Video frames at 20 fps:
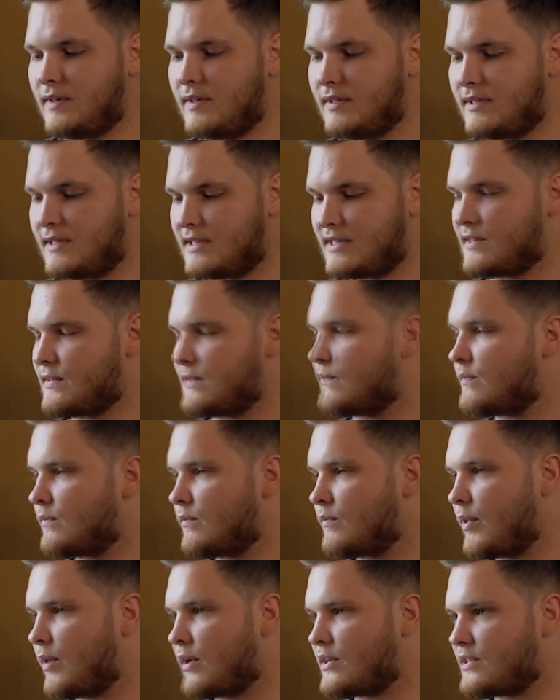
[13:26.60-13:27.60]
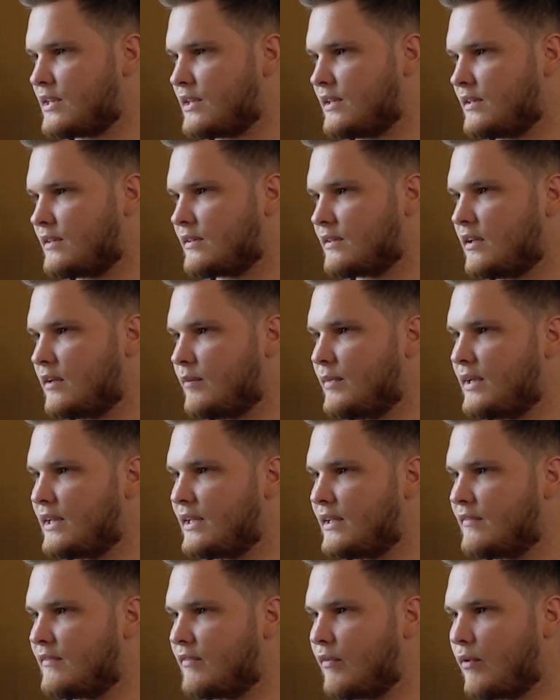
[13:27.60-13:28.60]
this person
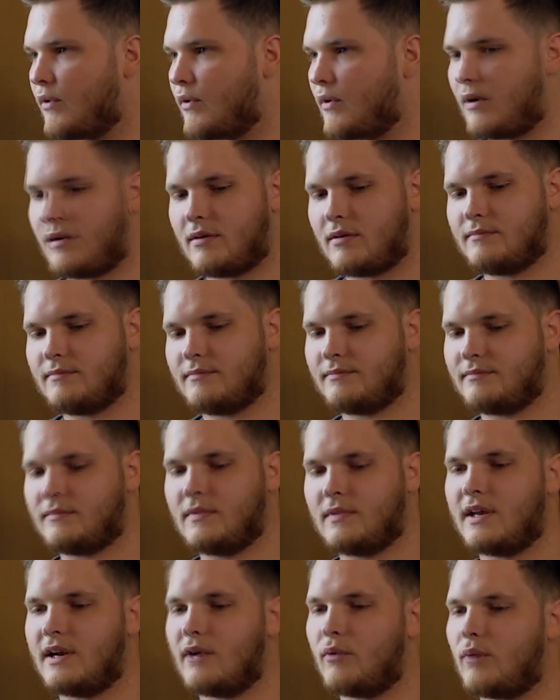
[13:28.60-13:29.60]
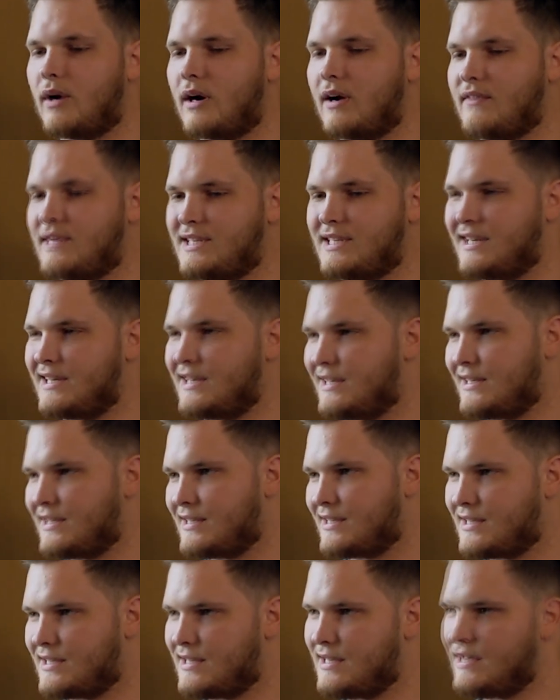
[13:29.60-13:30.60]
committed for, whatever
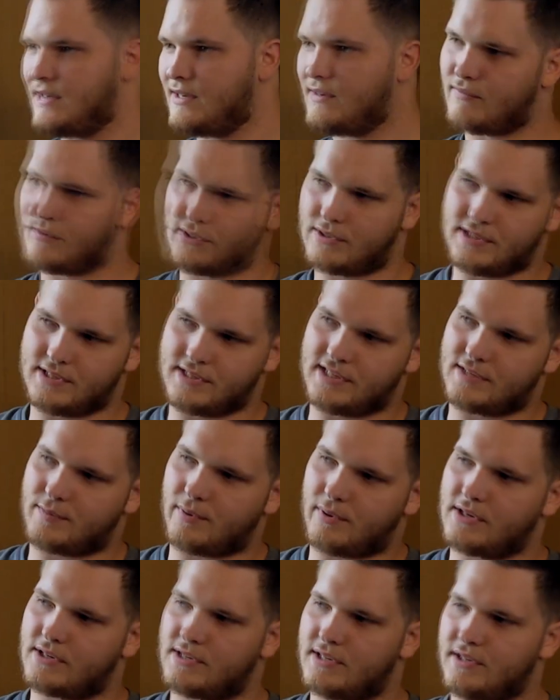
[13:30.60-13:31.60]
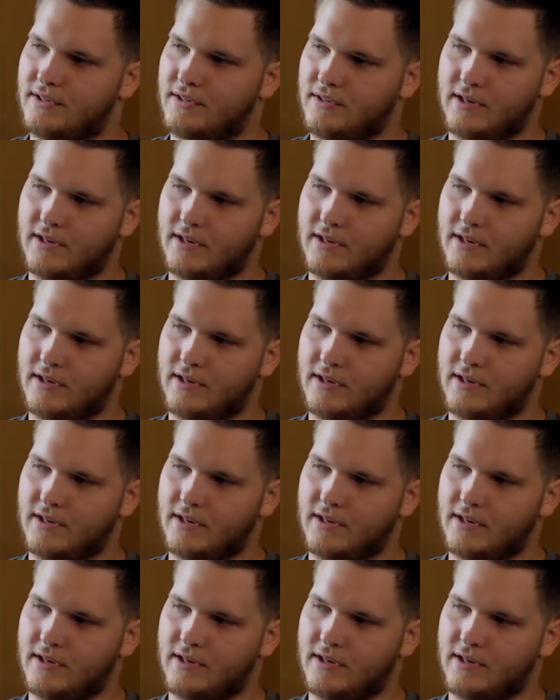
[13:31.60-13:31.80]
sentence versus this person,